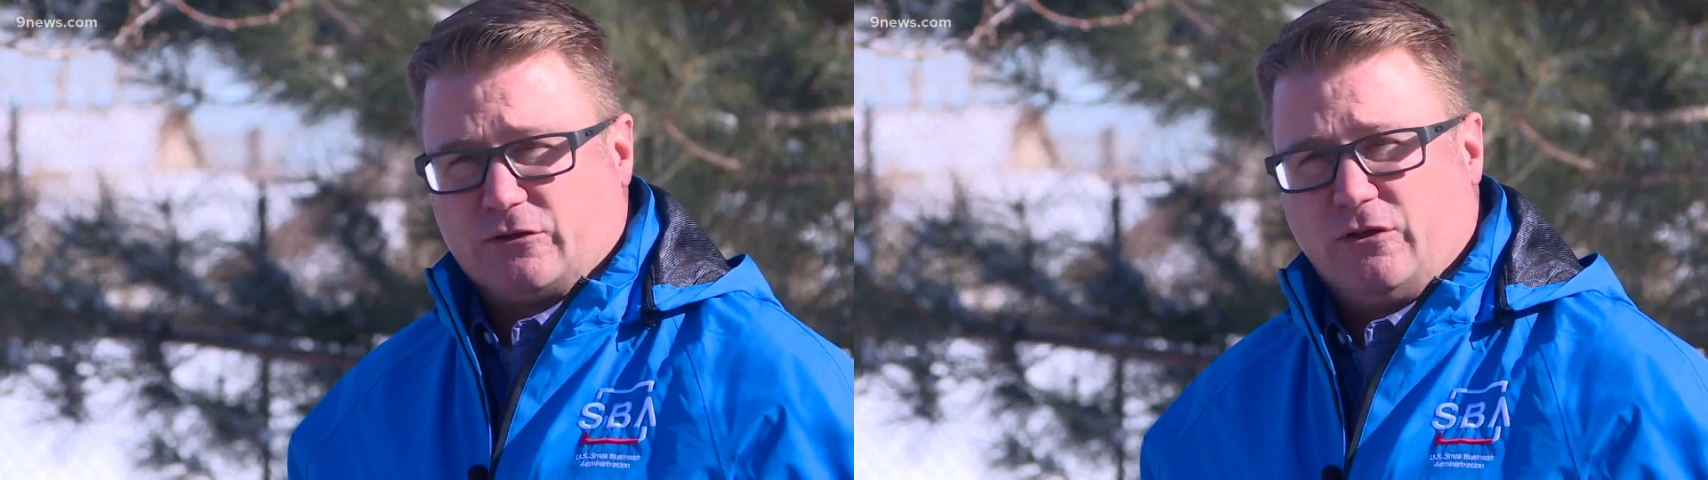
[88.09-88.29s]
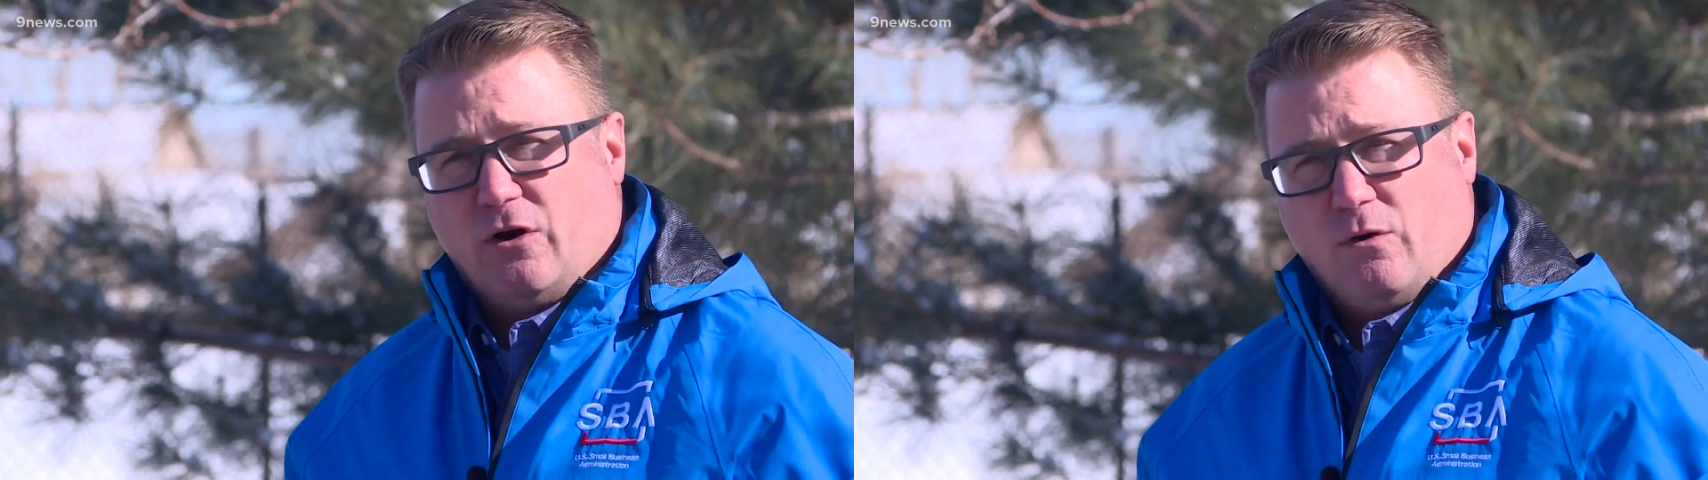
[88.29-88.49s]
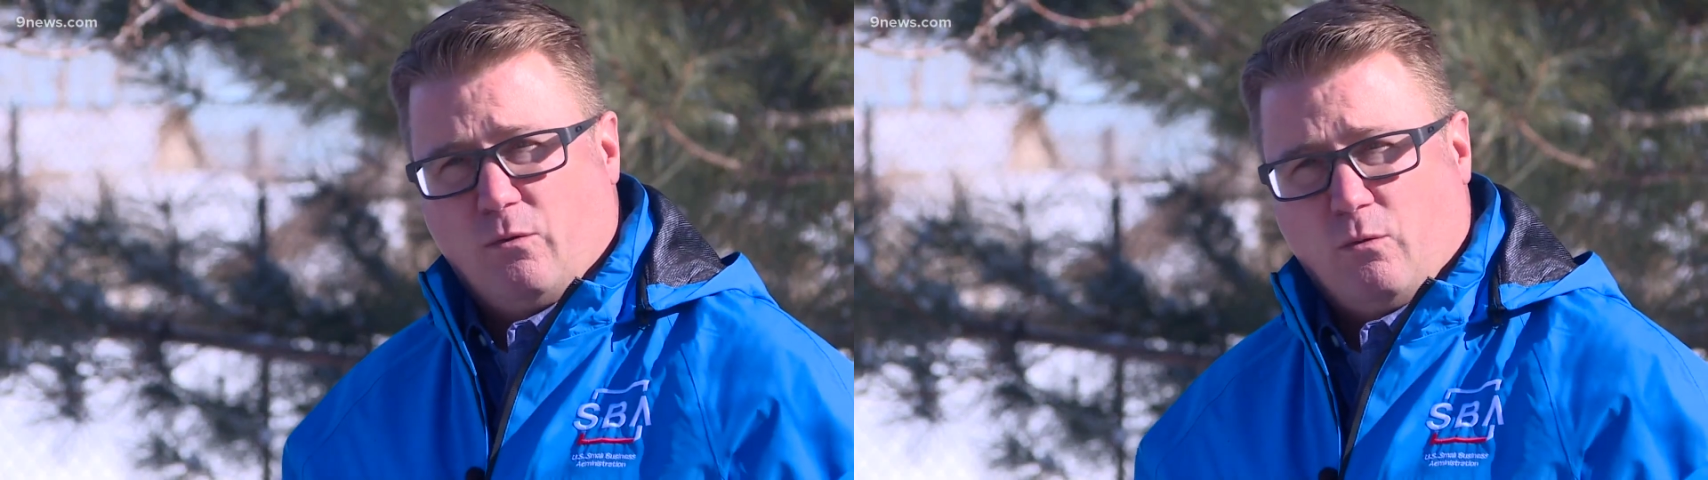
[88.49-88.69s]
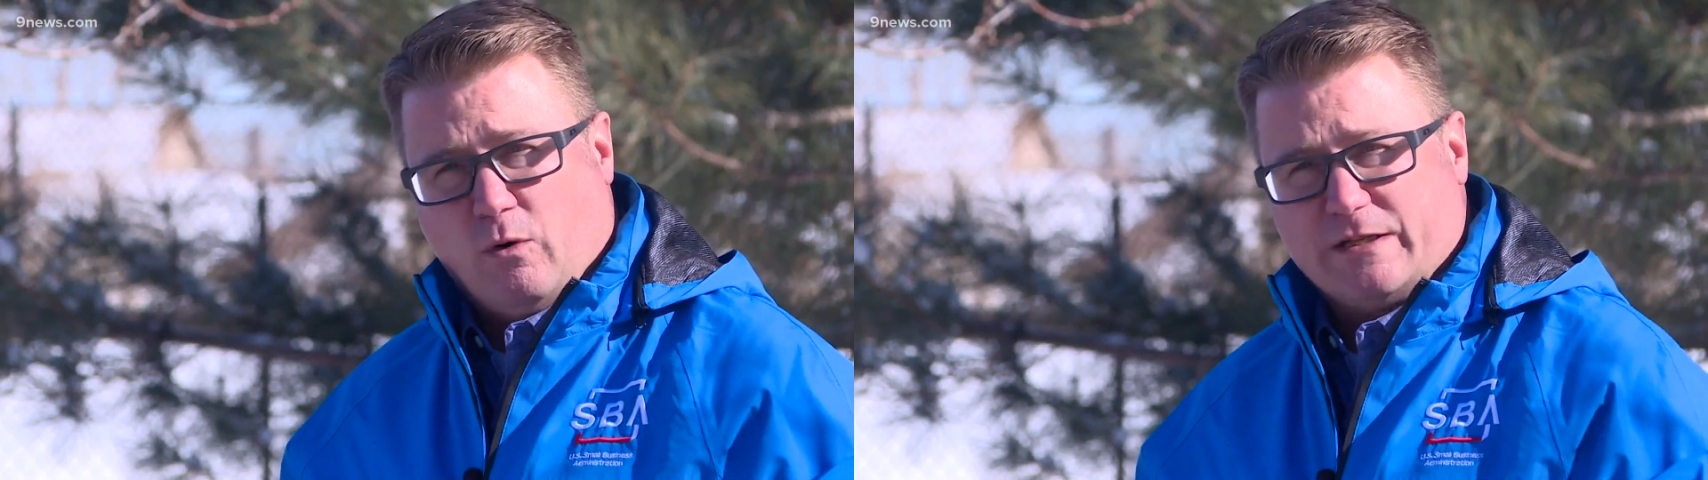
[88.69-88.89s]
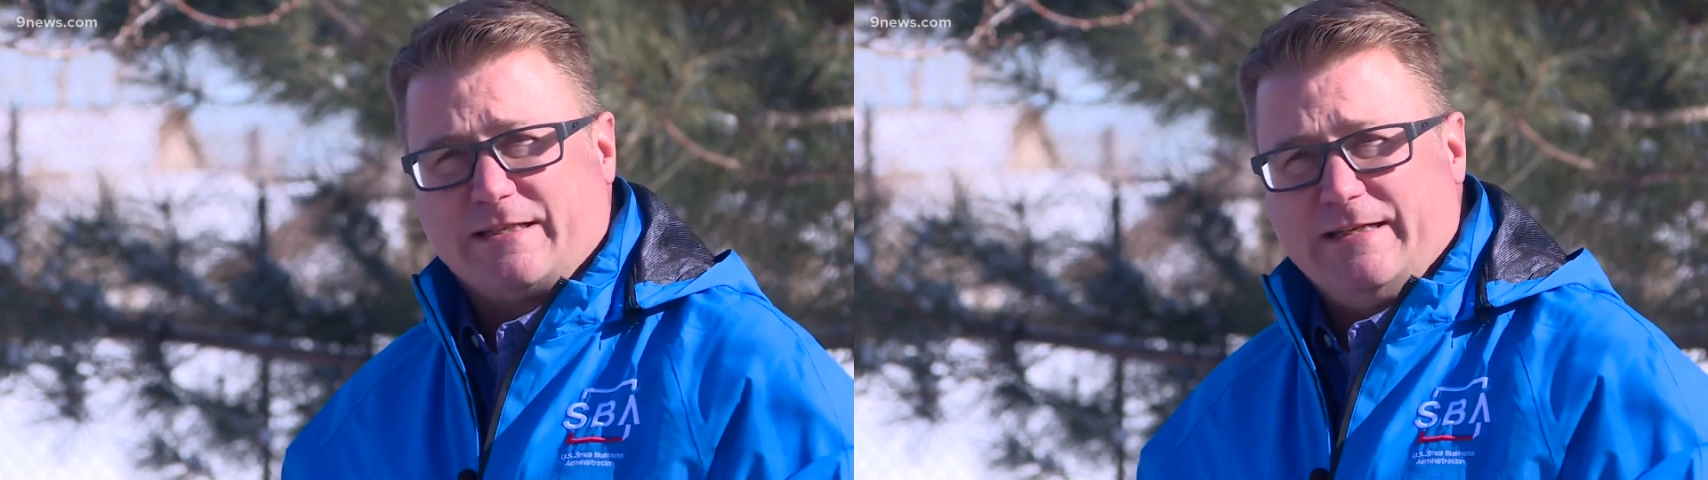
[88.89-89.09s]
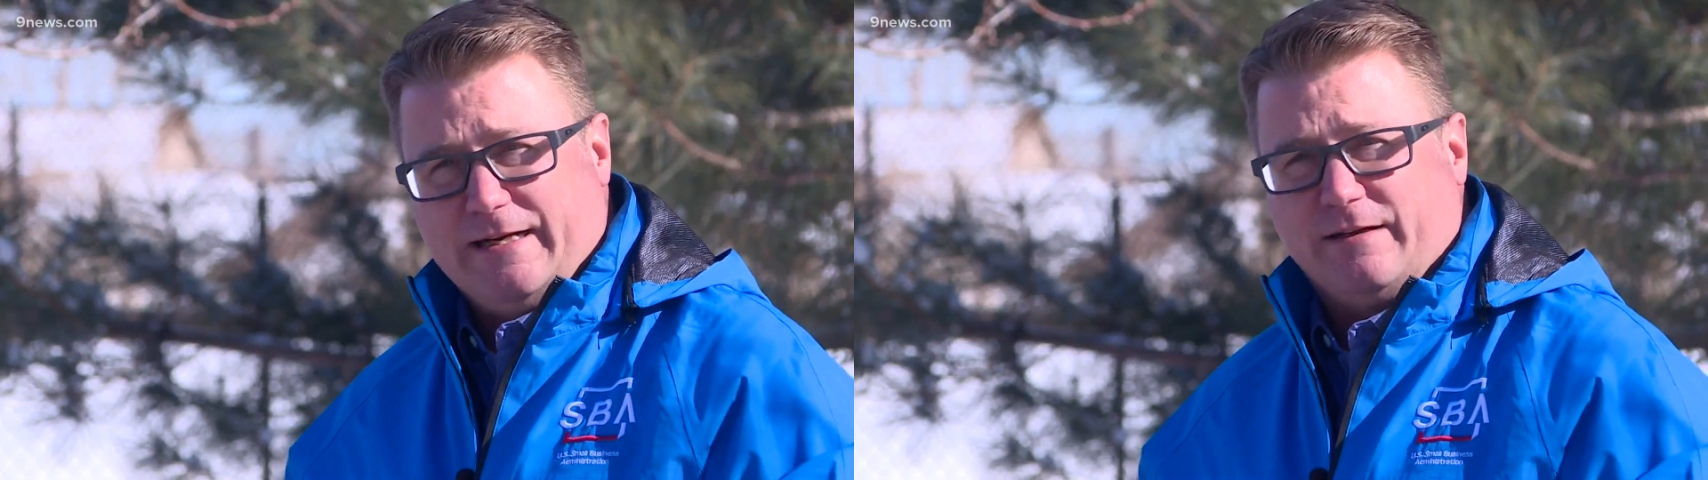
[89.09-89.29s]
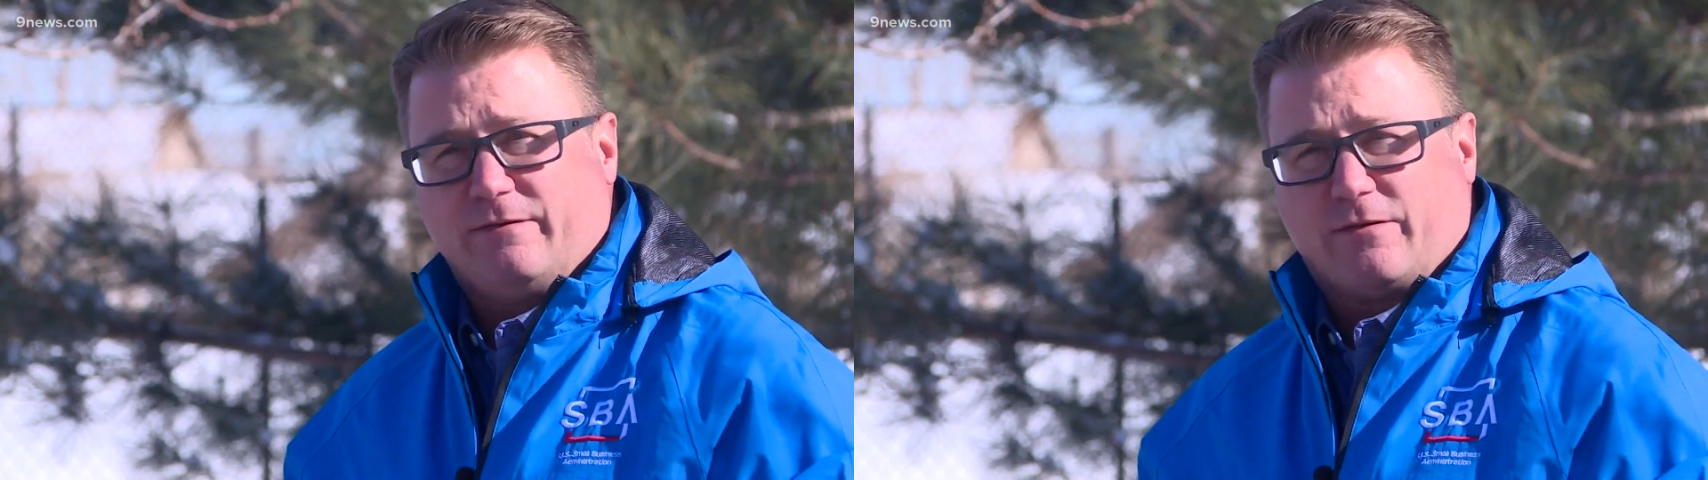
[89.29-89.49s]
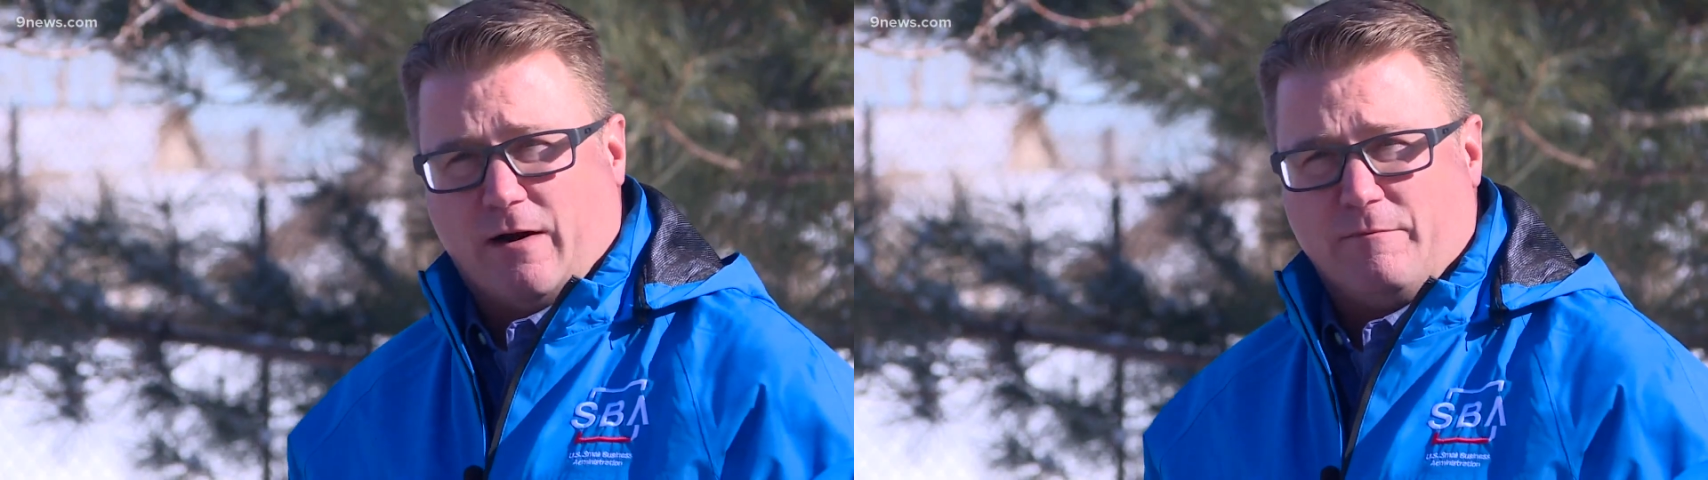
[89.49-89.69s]
to know what's needed
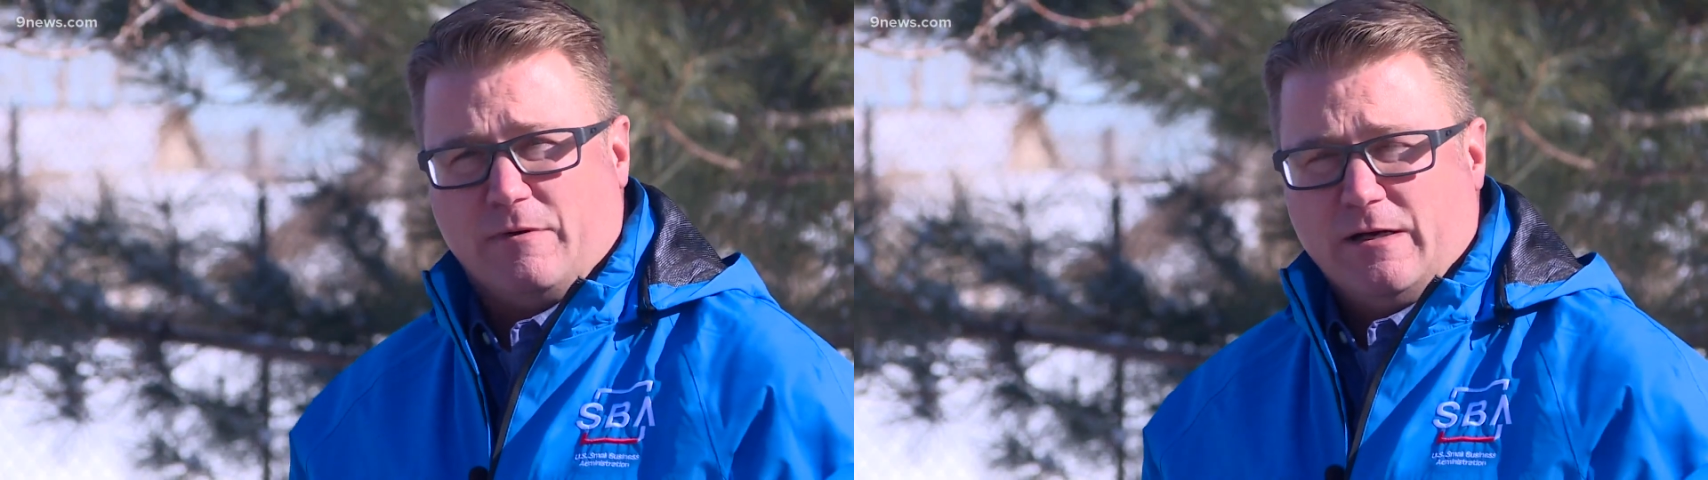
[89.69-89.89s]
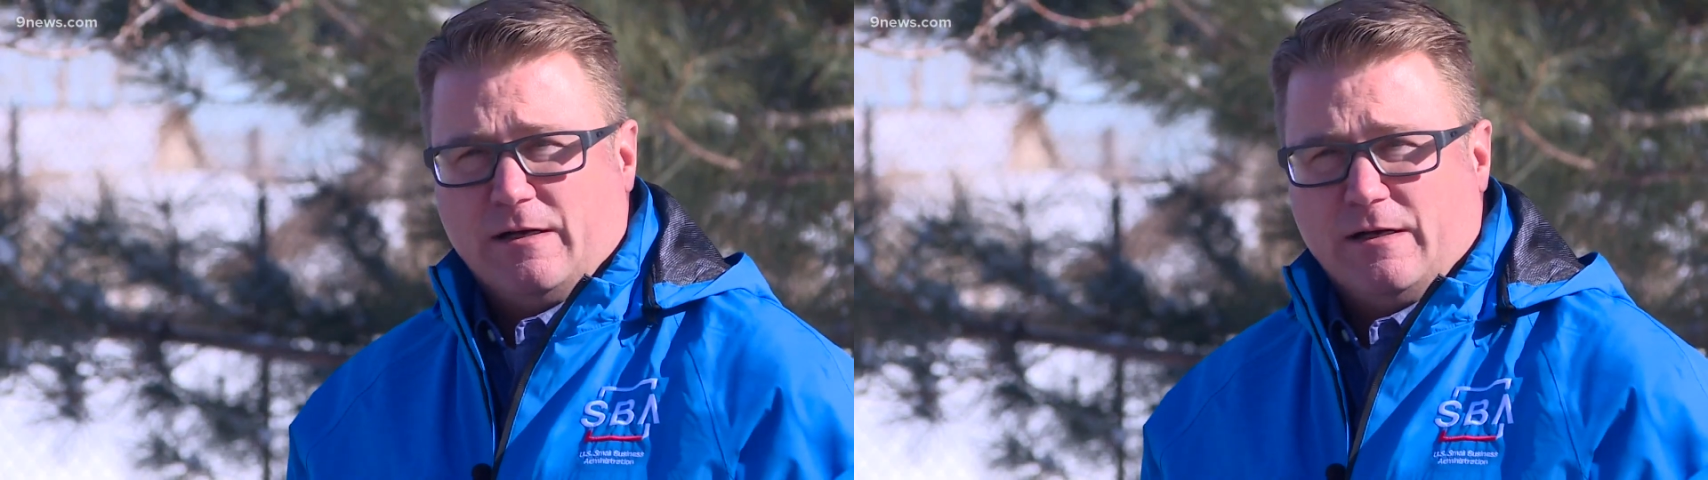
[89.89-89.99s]
from